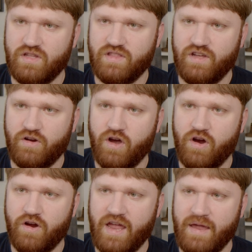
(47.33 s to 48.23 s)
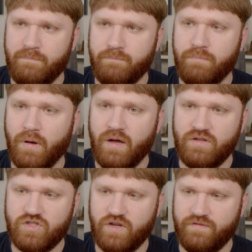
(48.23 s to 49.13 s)
there are a
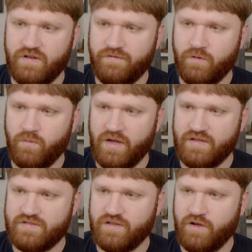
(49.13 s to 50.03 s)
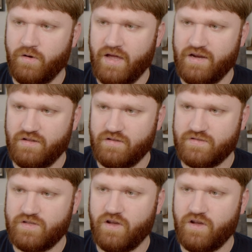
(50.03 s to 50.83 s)
bunch of different ways to go ahead and install